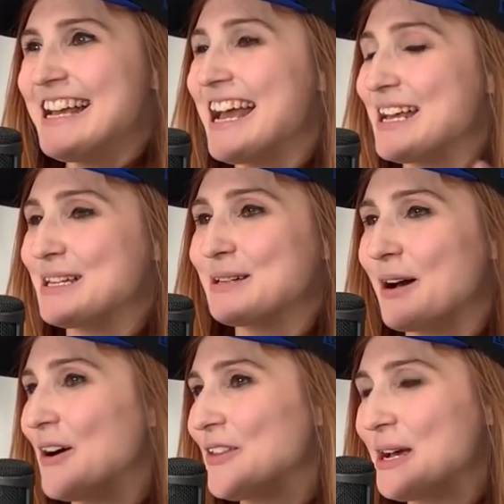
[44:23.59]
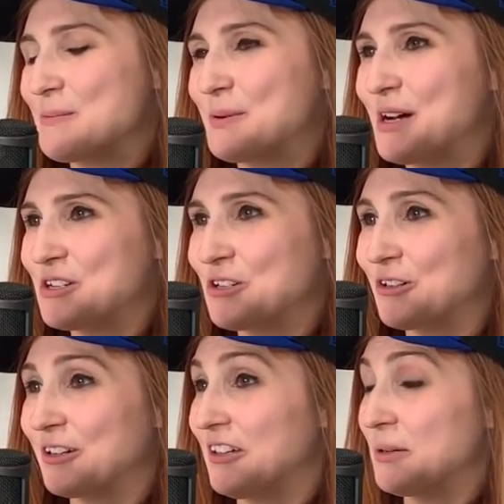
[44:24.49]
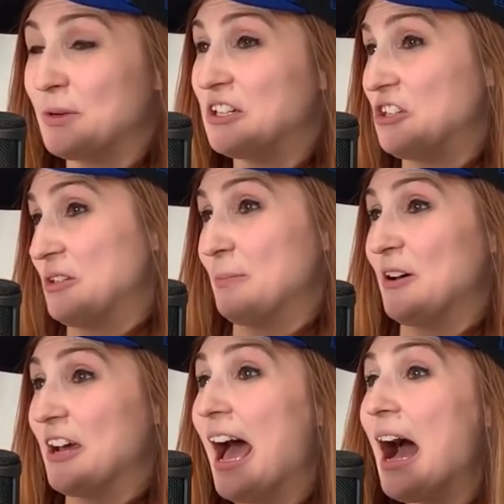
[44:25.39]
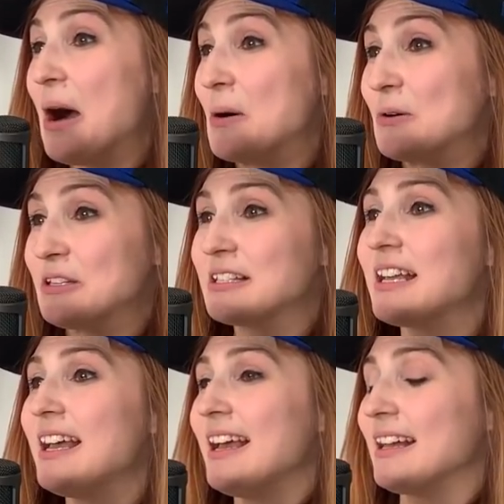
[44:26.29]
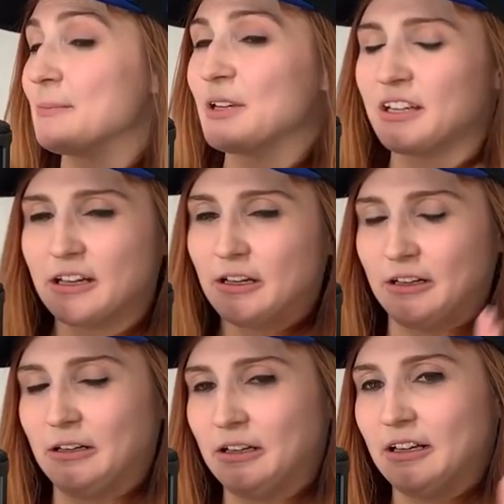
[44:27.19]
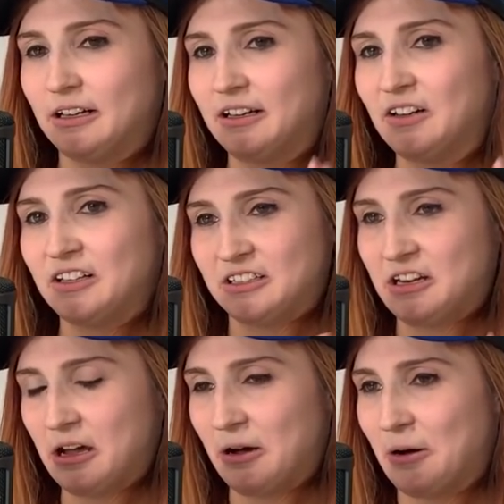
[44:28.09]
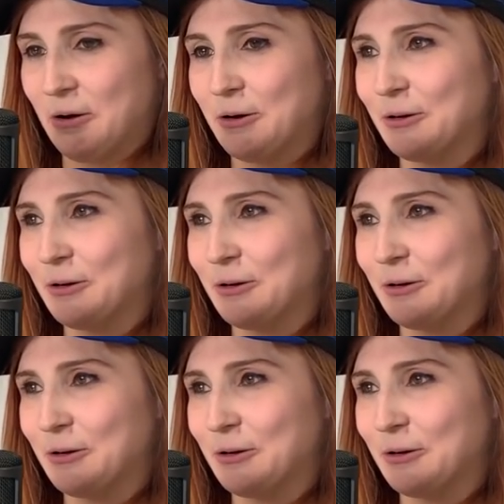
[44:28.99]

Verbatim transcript: and all that pressure. Like, we had just bought a house and I'm like, oh, oh, no.